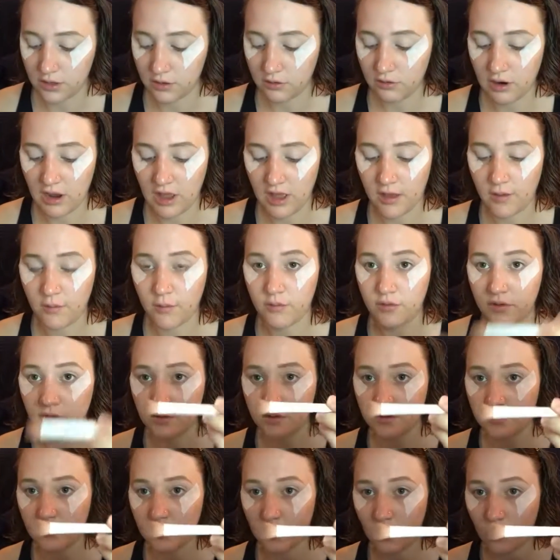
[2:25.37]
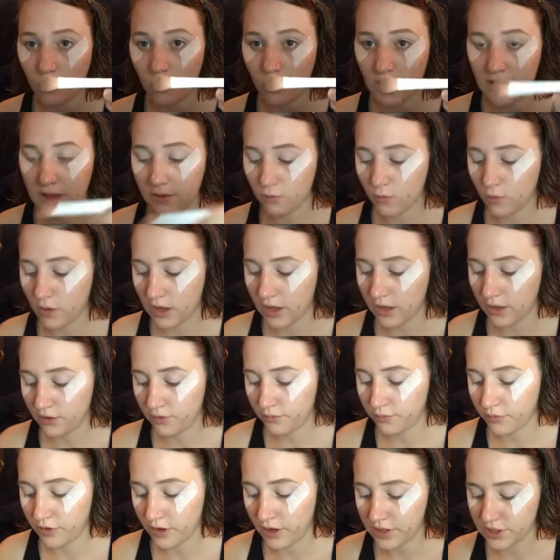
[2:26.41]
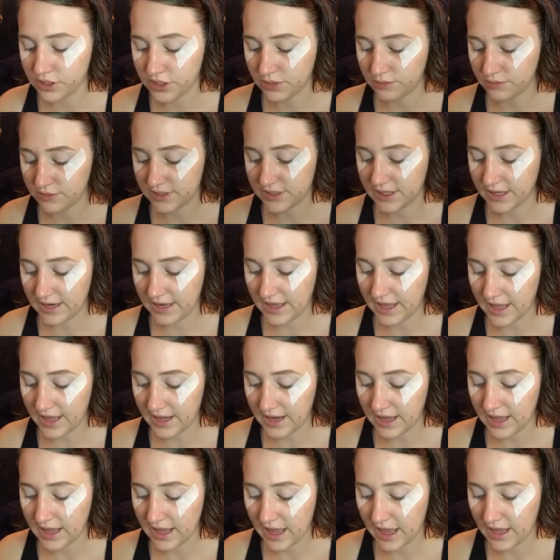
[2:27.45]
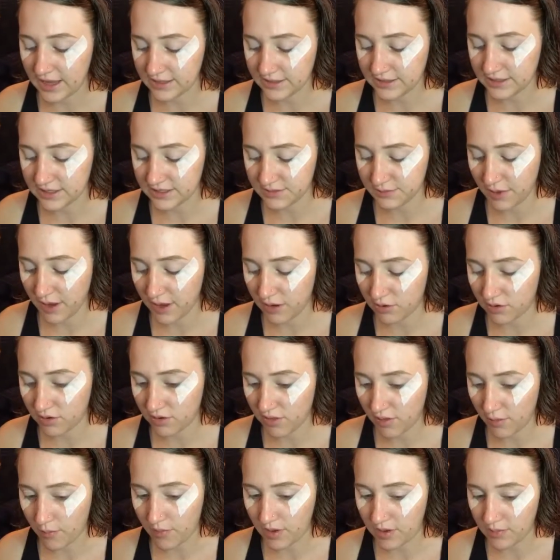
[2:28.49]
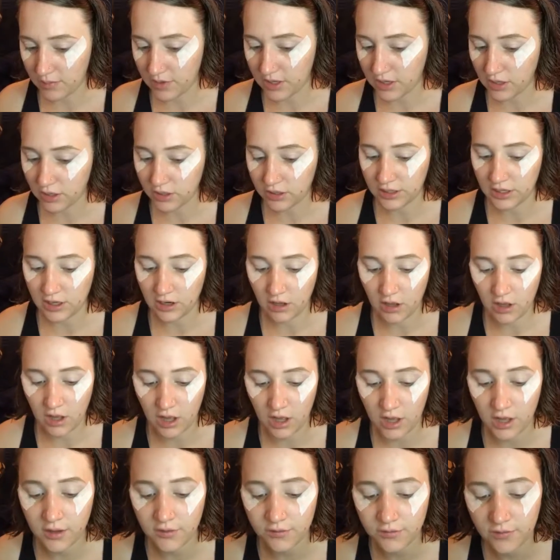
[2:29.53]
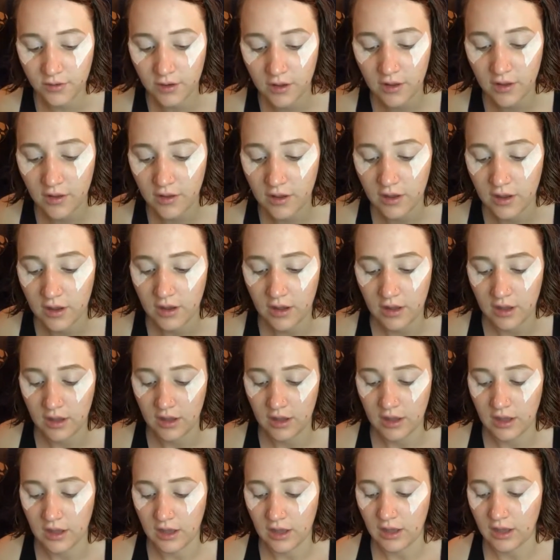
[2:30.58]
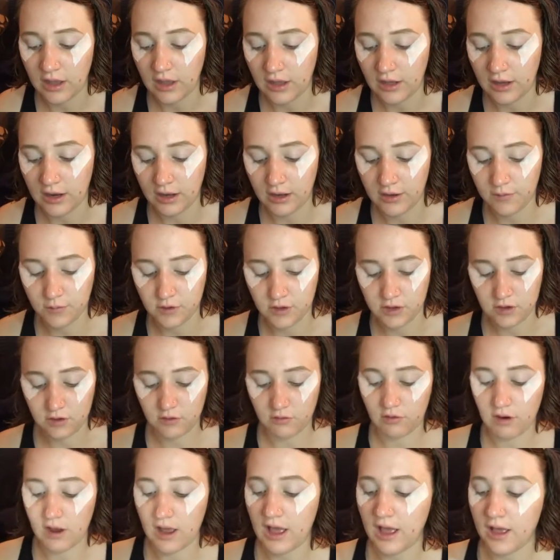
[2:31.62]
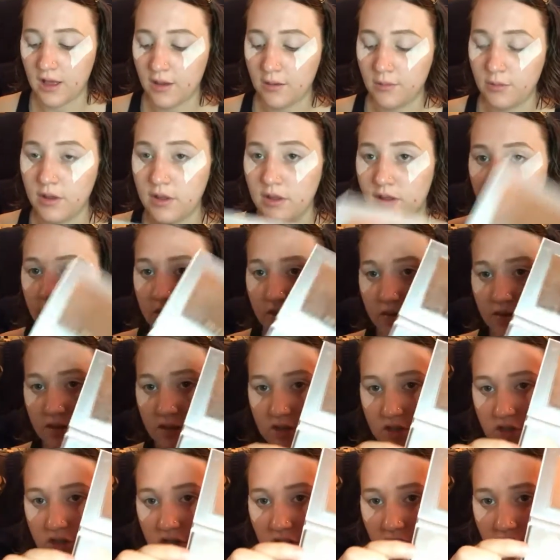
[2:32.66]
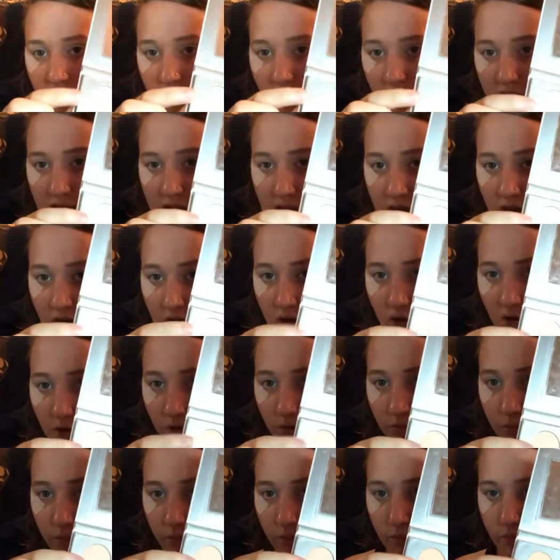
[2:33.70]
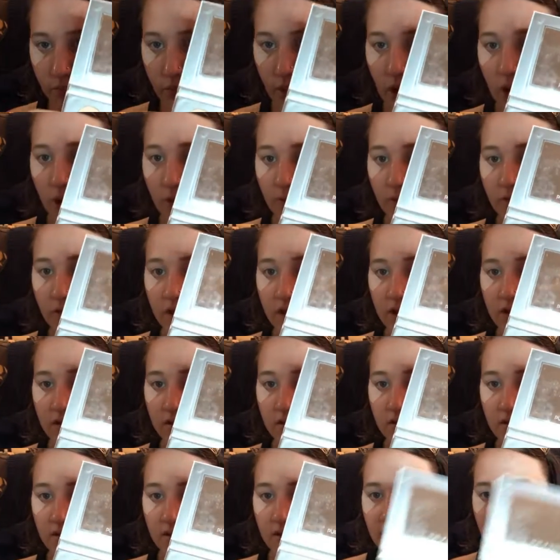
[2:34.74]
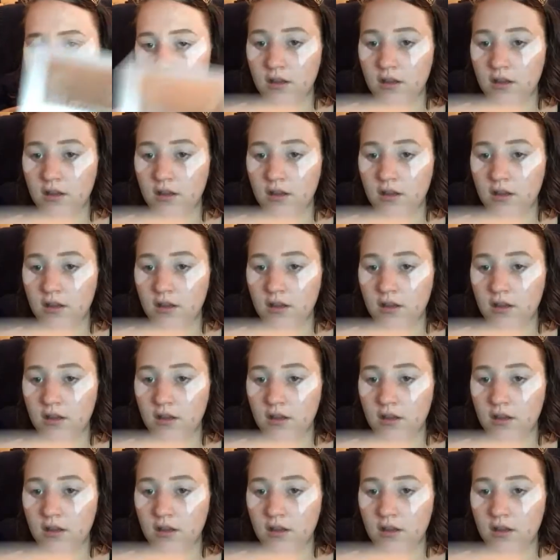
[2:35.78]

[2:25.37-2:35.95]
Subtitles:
grab a Wet n Wild brush. I'm just getting any excess powder that might be on it off. And I'm gonna grab this shade right here called Perfect,